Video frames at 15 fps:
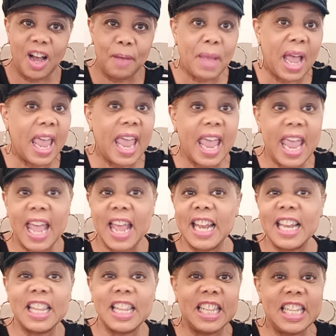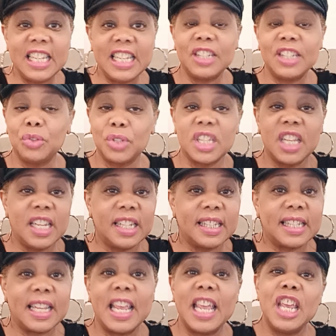had those things
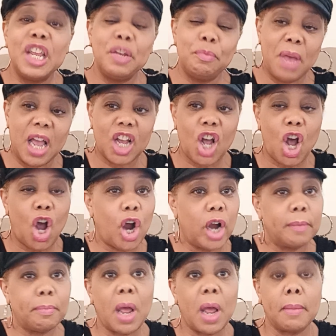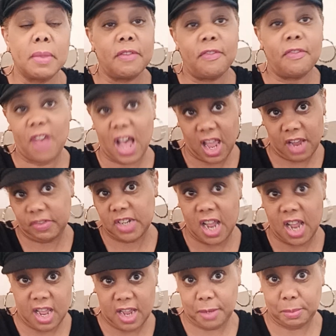in my cart probably 5
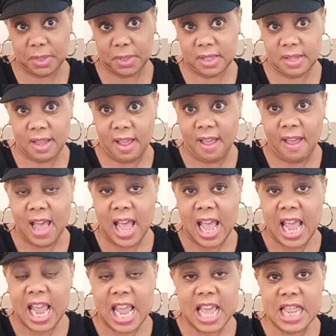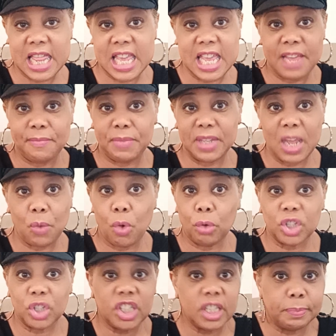times. And then, but they won't
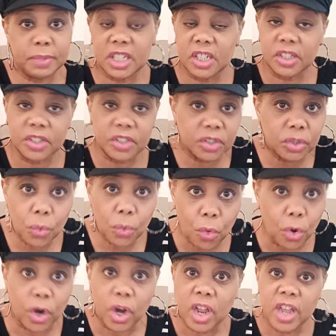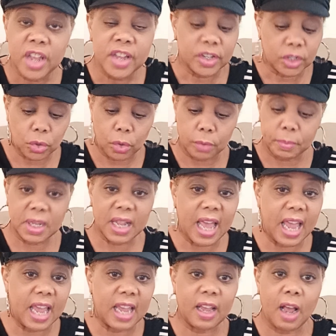ship it to store. So it'd be like
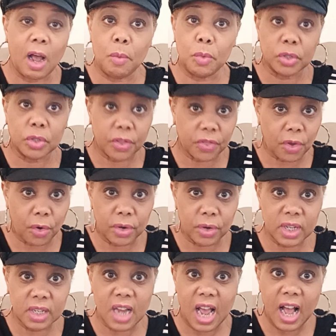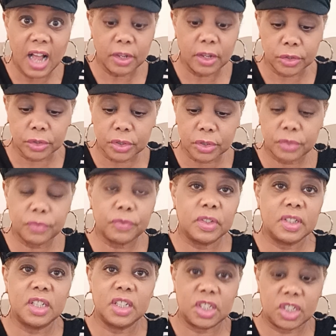almost $30 to
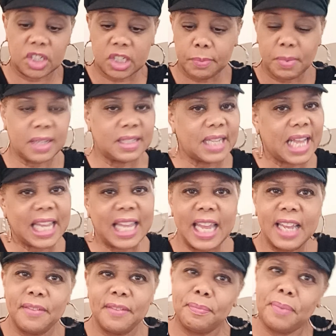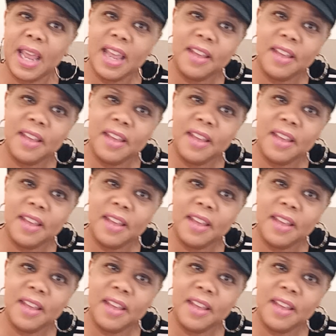ship. I was like, I can't pay